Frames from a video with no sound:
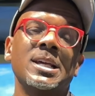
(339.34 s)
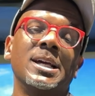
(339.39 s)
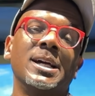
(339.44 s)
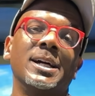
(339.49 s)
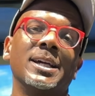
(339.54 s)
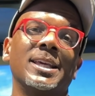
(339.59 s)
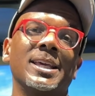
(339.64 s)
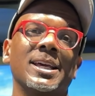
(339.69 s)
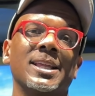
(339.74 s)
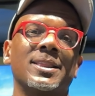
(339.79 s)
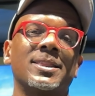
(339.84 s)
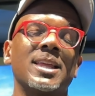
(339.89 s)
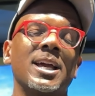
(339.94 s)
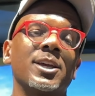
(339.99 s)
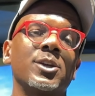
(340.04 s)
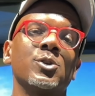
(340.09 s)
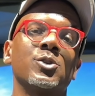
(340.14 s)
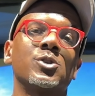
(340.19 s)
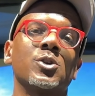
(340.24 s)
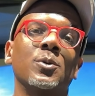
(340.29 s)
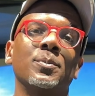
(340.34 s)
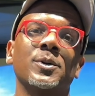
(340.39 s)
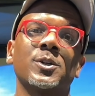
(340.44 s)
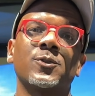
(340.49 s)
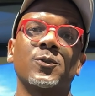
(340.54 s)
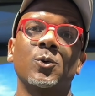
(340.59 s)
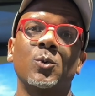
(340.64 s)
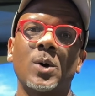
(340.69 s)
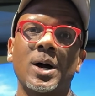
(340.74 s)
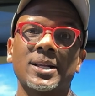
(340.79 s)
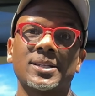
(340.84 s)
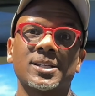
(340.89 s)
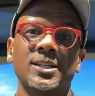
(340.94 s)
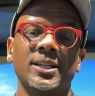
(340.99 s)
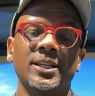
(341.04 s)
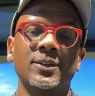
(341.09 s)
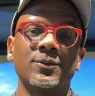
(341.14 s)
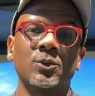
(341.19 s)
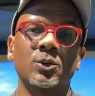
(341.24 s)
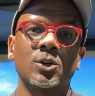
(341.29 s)
Again, thank you so much for watching
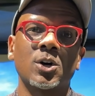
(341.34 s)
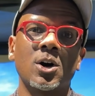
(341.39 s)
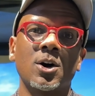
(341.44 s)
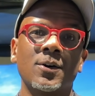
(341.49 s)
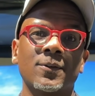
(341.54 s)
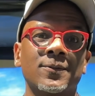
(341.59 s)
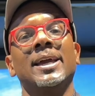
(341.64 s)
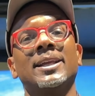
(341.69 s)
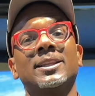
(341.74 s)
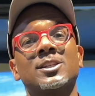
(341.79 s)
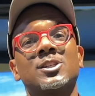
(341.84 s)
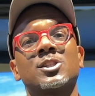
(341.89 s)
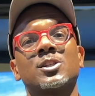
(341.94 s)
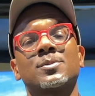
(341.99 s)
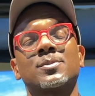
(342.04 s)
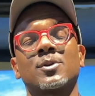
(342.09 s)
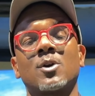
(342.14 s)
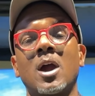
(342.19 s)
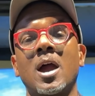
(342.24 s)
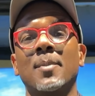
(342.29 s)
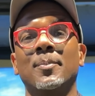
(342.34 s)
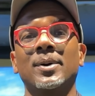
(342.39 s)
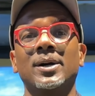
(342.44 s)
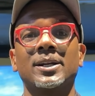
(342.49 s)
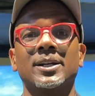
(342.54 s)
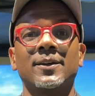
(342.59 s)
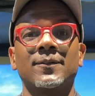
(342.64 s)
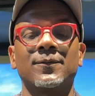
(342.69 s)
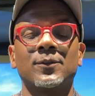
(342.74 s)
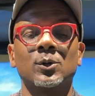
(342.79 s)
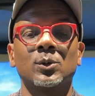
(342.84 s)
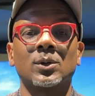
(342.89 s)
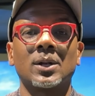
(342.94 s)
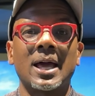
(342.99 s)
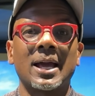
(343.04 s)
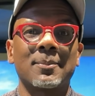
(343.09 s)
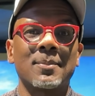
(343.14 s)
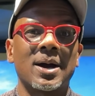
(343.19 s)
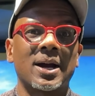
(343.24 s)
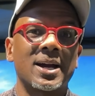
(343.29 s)
Evil Golf. Hit the subscribe button if you
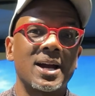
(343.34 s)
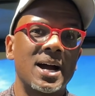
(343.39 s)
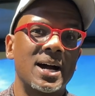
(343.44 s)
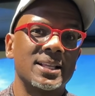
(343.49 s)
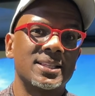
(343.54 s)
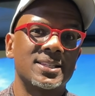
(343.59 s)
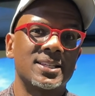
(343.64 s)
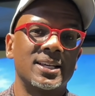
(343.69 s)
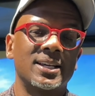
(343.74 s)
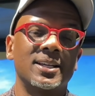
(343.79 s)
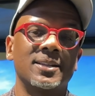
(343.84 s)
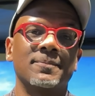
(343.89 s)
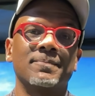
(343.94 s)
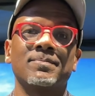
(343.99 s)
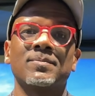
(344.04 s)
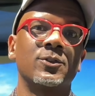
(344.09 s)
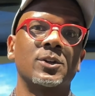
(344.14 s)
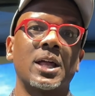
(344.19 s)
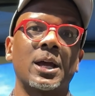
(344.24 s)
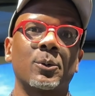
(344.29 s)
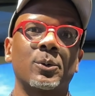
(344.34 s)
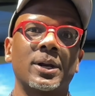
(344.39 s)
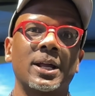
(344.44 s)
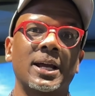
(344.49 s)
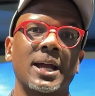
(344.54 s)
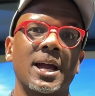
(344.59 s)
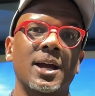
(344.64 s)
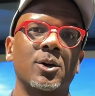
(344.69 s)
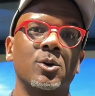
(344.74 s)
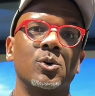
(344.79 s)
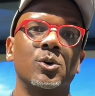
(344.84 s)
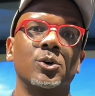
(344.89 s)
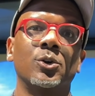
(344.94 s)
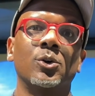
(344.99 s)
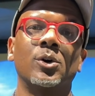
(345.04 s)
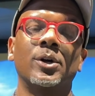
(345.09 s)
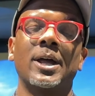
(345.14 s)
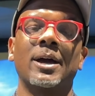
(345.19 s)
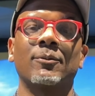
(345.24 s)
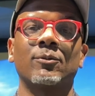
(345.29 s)
like my content, if you like what I got going
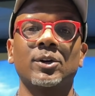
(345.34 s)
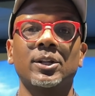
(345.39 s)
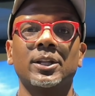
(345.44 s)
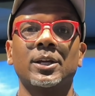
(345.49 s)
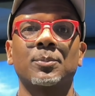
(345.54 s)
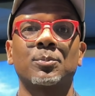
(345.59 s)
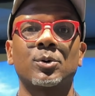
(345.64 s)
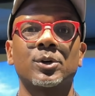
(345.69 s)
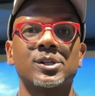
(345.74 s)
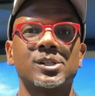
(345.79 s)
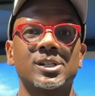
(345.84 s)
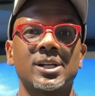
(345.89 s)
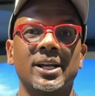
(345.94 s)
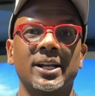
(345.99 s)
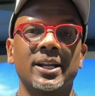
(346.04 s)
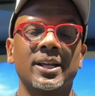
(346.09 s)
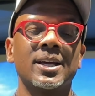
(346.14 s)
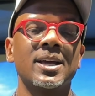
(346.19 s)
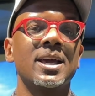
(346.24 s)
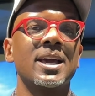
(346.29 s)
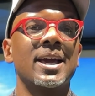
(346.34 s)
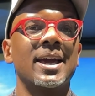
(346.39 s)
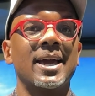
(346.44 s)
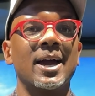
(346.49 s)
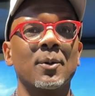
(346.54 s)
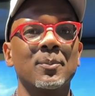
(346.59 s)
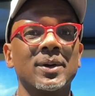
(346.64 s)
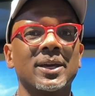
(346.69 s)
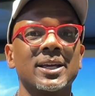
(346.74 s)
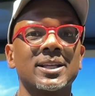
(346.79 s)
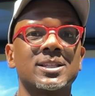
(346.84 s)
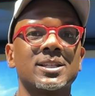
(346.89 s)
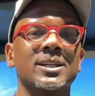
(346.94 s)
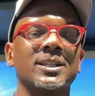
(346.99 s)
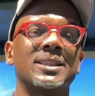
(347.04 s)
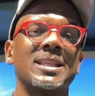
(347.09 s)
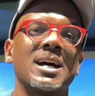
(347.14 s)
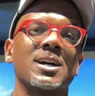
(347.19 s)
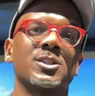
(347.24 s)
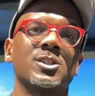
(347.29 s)
on, I really appreciate it. Help me get to
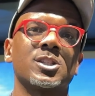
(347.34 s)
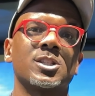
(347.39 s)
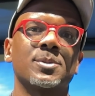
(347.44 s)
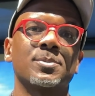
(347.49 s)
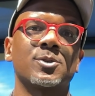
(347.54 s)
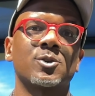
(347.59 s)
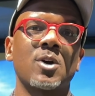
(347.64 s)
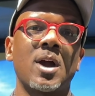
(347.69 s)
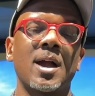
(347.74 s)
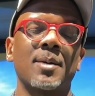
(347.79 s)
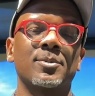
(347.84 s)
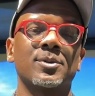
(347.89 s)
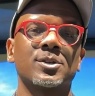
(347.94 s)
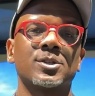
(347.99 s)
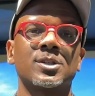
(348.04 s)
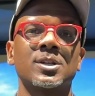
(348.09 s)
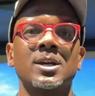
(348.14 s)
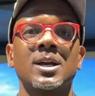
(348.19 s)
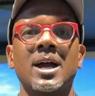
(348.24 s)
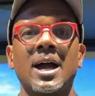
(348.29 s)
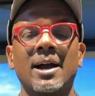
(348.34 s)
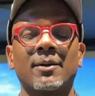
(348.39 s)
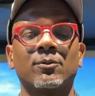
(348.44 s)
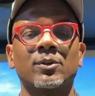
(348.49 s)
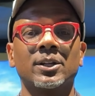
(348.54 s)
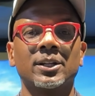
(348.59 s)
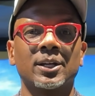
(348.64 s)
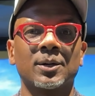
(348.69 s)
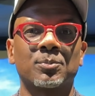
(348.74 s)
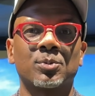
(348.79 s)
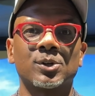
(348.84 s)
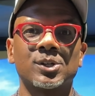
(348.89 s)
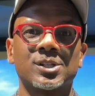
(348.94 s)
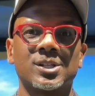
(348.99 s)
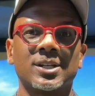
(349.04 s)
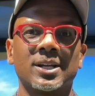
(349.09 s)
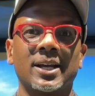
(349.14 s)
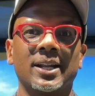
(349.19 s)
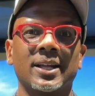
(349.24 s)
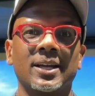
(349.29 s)
1,000 subscribers, I really
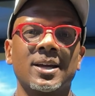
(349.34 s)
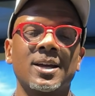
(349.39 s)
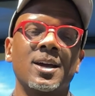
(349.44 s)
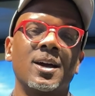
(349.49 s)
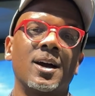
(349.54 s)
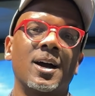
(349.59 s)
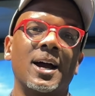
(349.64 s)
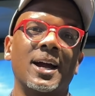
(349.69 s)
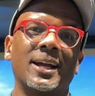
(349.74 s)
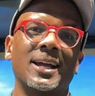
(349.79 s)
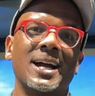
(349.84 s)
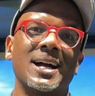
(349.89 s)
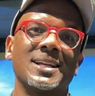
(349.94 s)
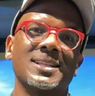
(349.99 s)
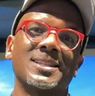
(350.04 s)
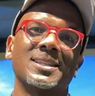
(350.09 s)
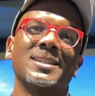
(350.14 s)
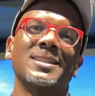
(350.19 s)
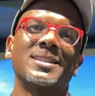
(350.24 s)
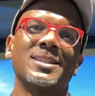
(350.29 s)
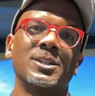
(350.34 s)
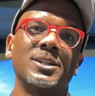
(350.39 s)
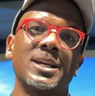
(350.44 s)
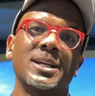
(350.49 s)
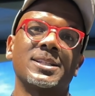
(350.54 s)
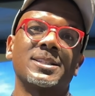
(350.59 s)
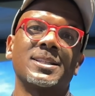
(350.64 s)
appreciate it. All right guys, till next